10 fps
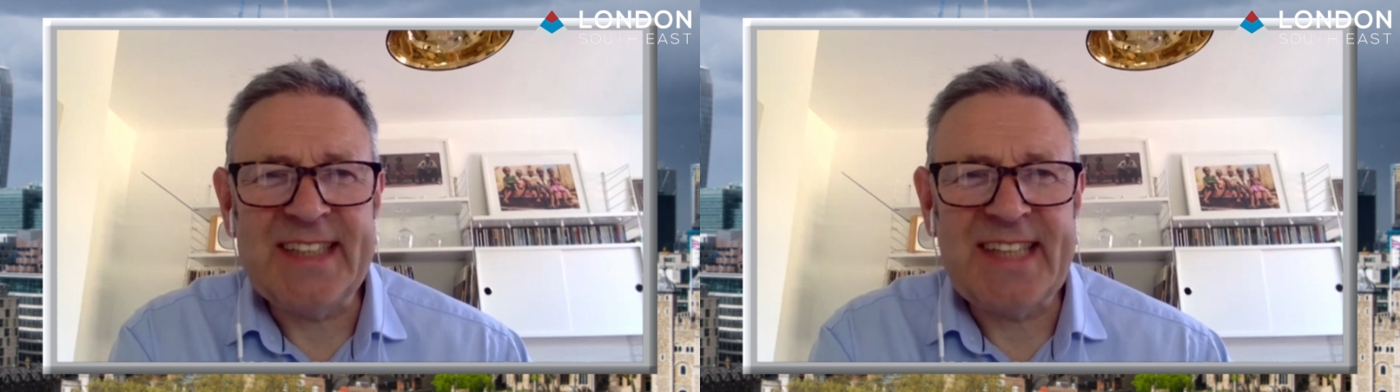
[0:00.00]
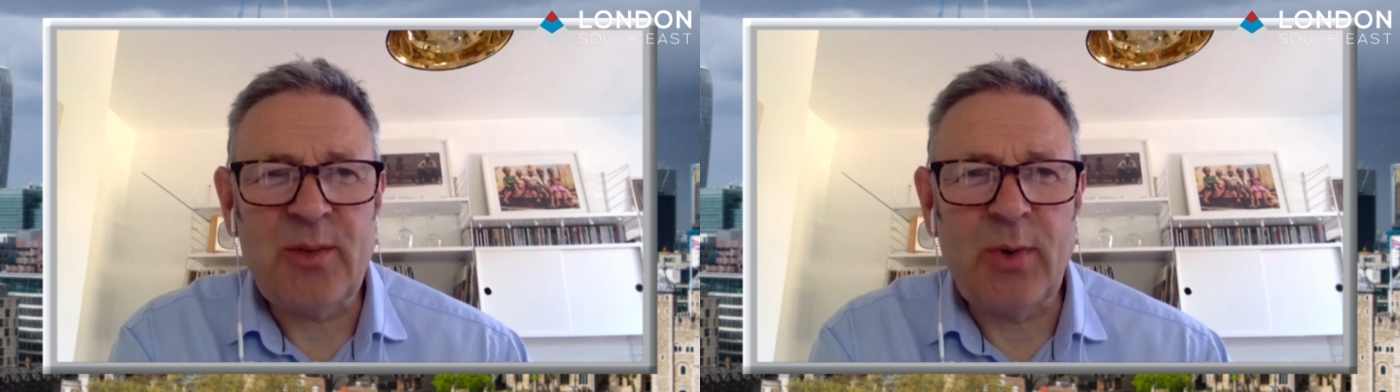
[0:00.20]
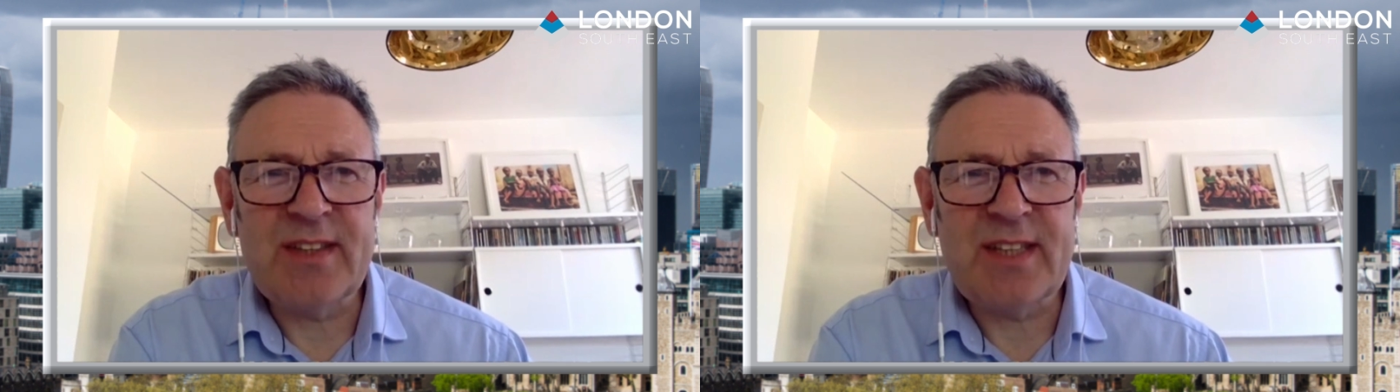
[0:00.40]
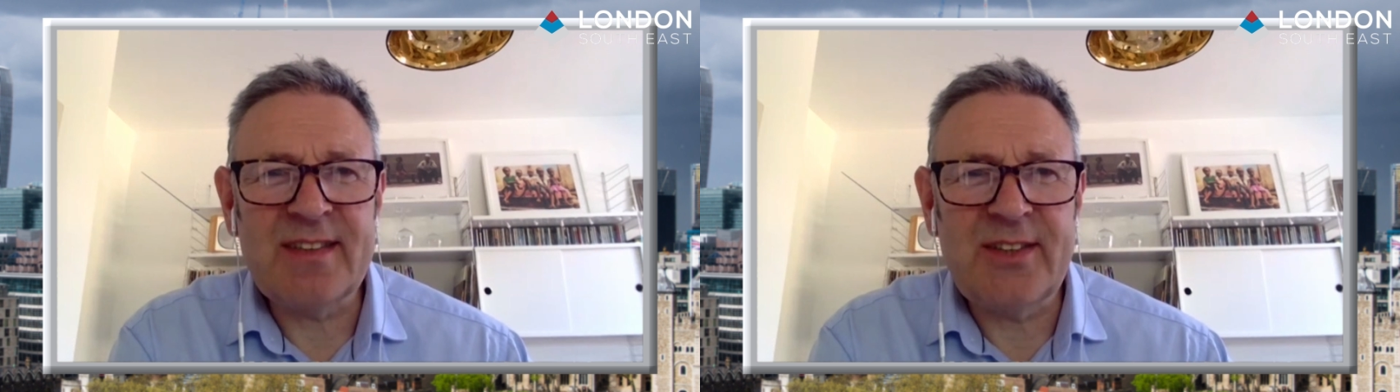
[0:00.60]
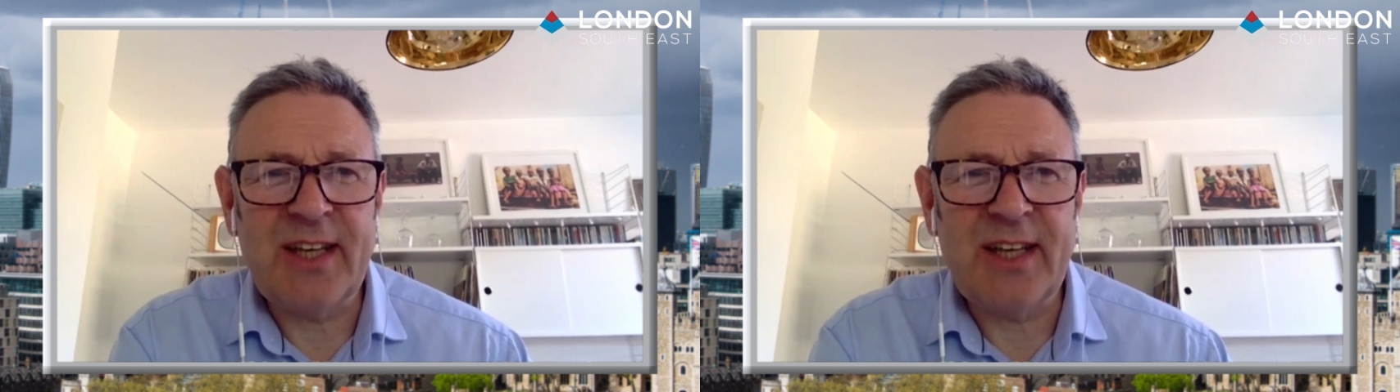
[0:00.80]
segues
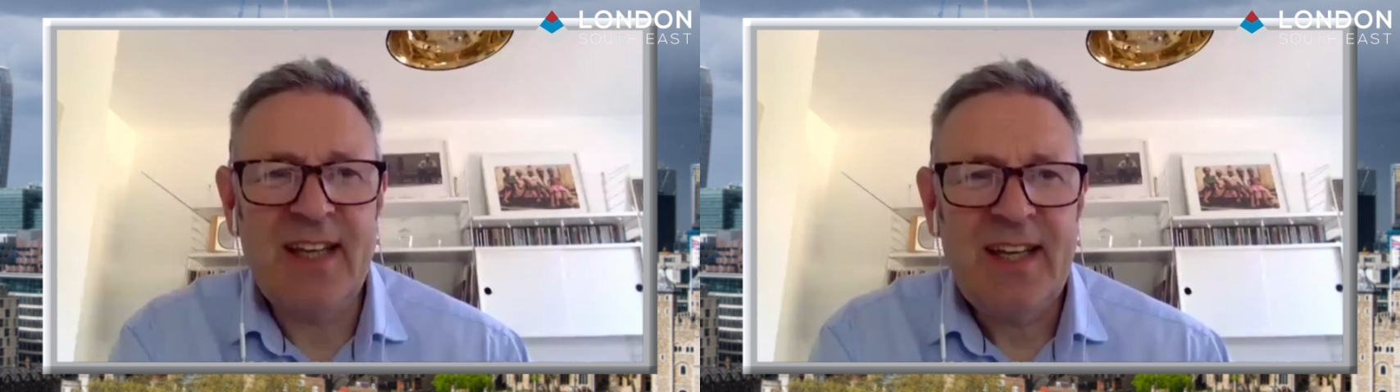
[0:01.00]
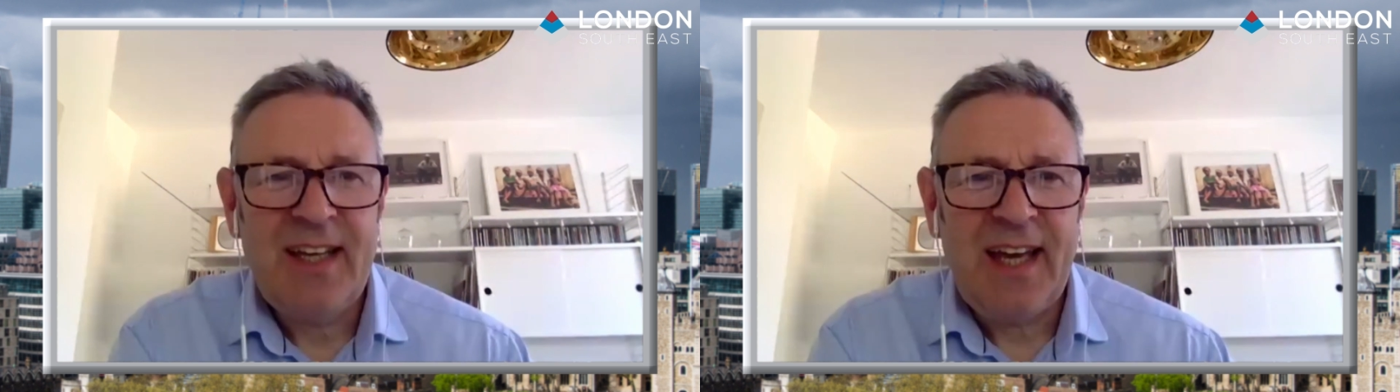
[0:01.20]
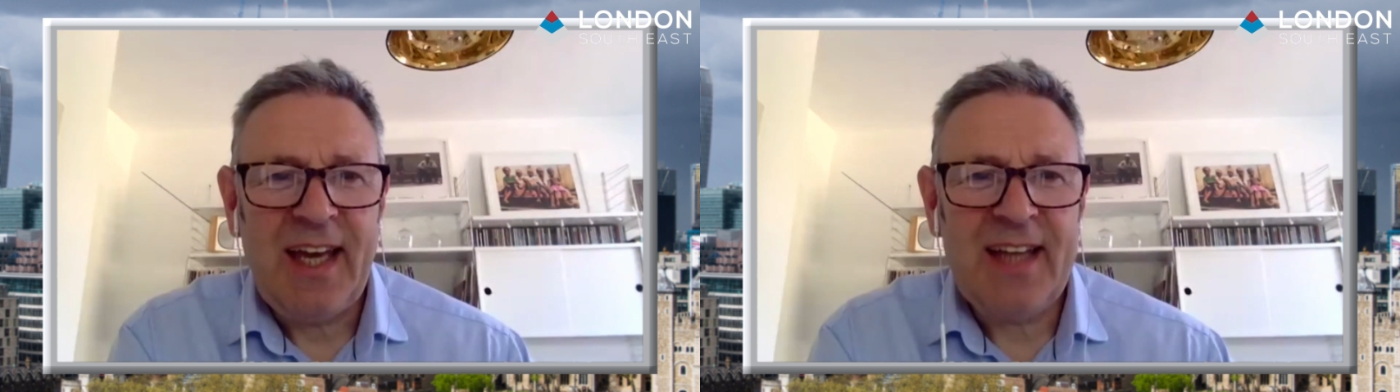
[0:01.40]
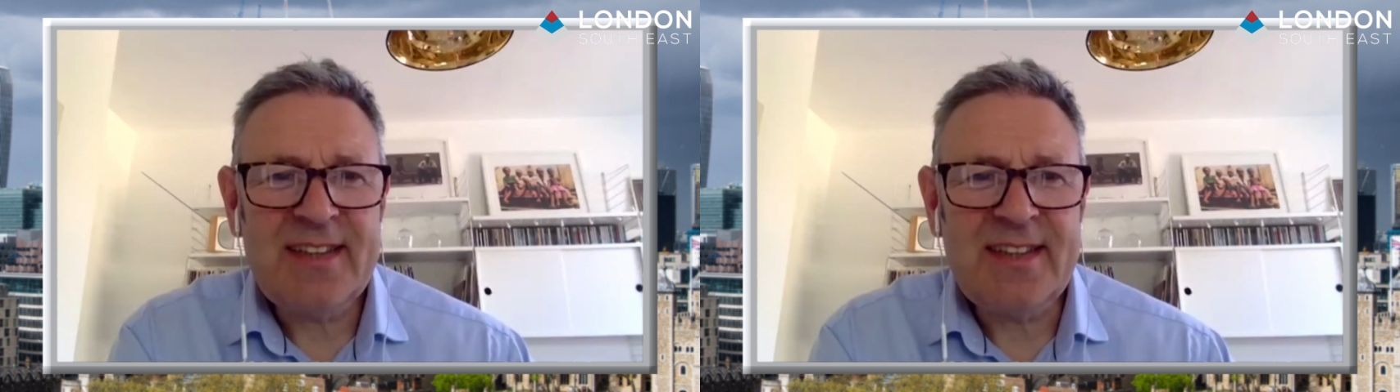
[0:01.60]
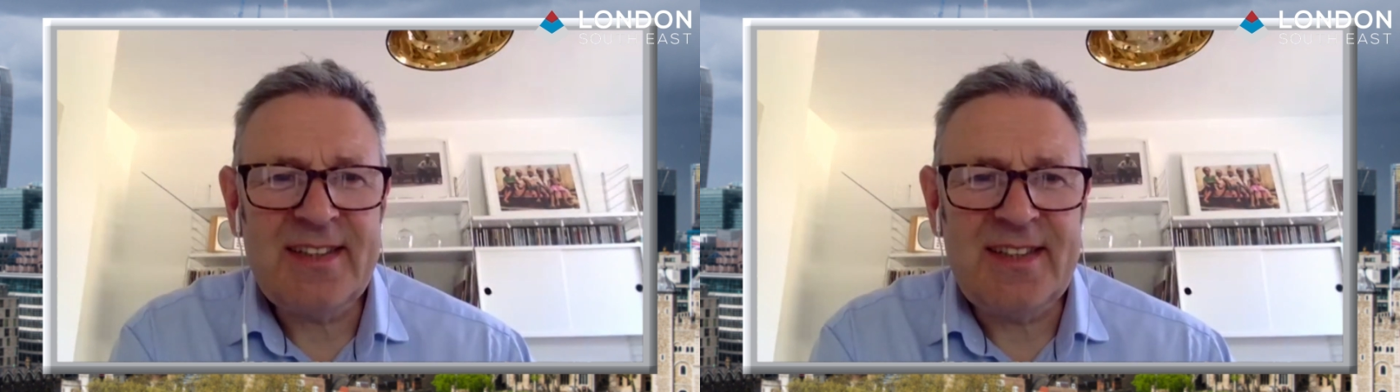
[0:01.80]
us to
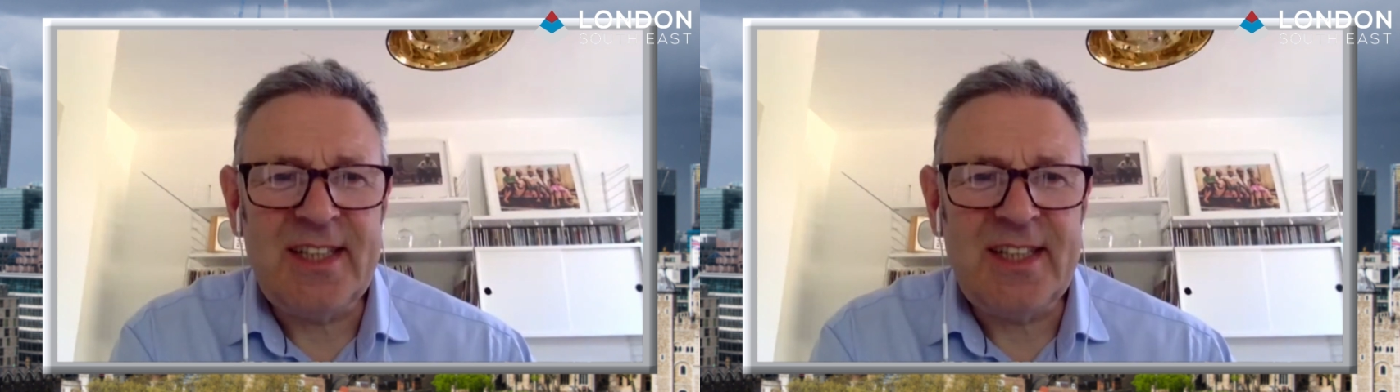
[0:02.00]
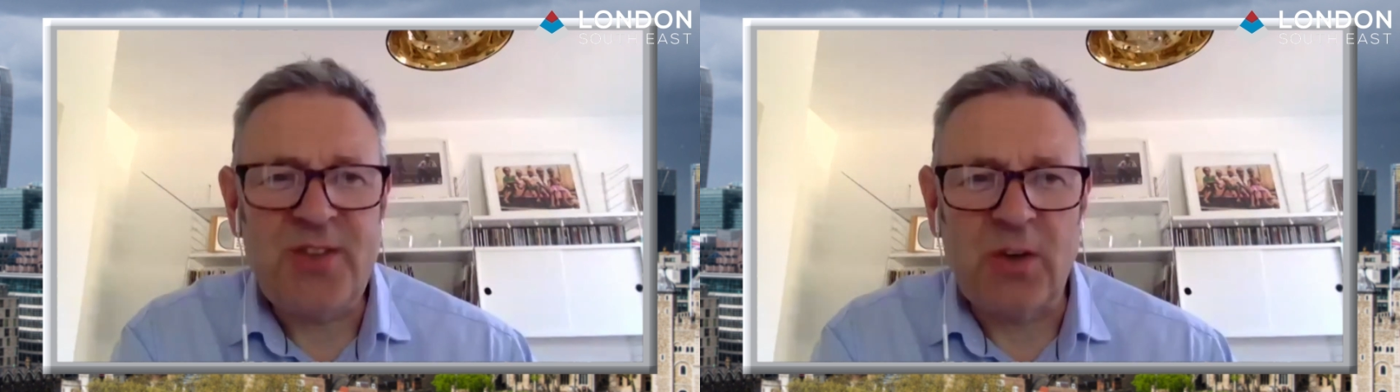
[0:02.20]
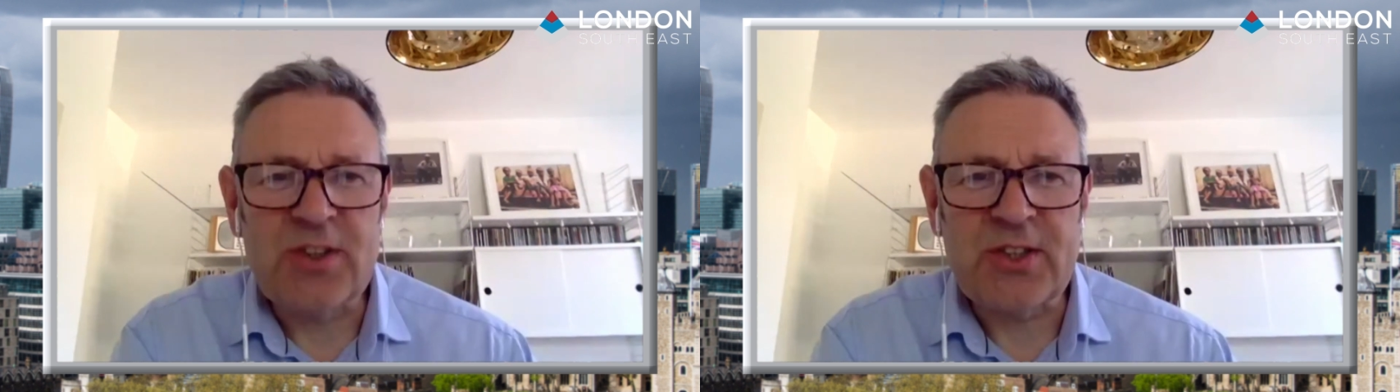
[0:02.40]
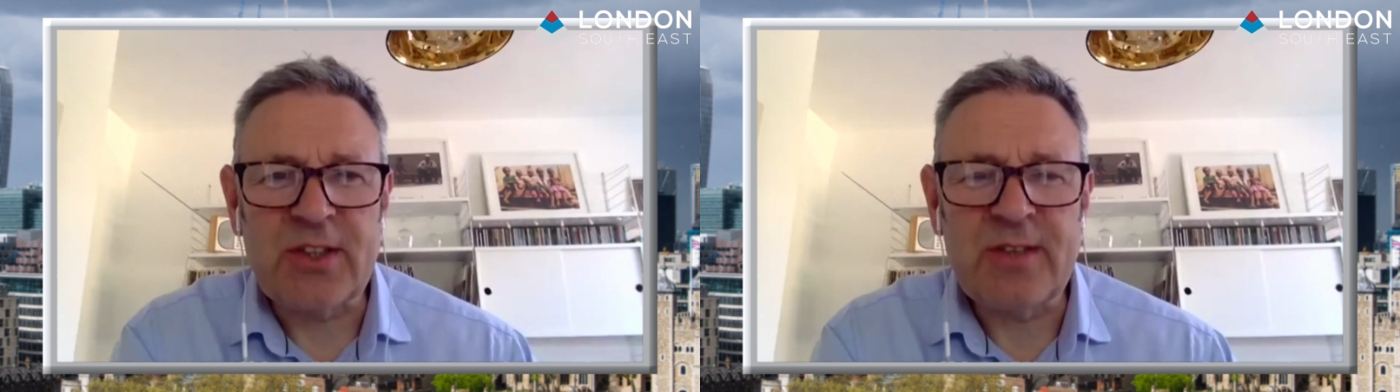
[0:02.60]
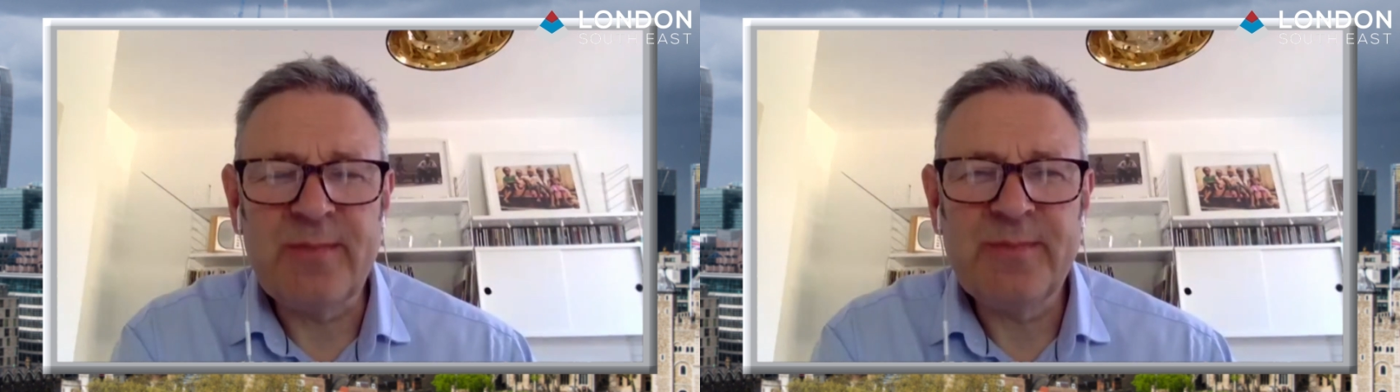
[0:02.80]
S.C. Johnson.